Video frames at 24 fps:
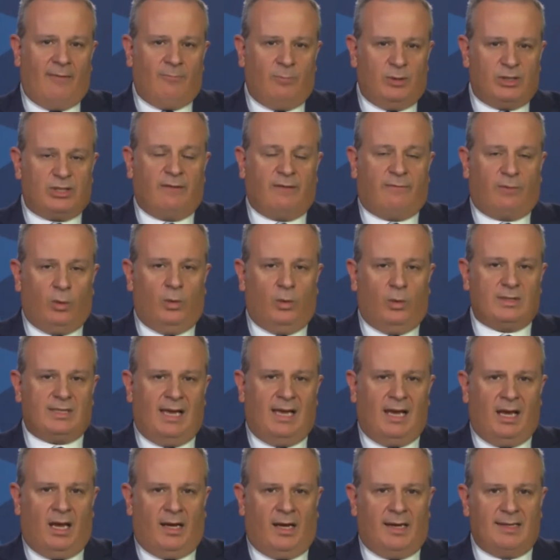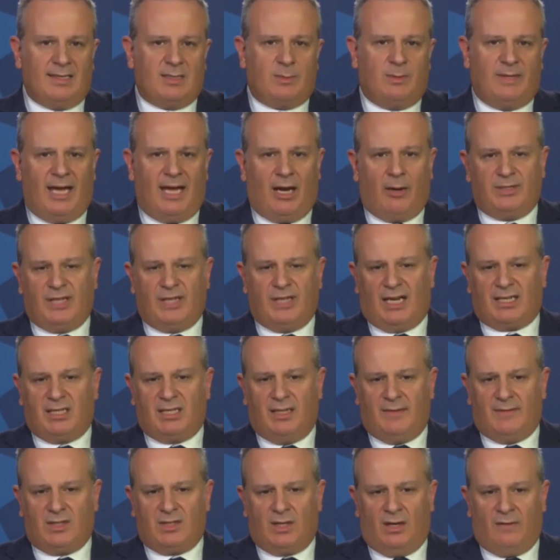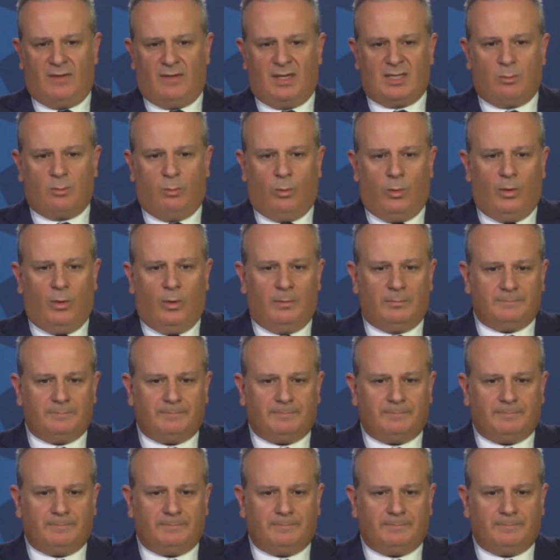which of course aligns with our objectives of this war.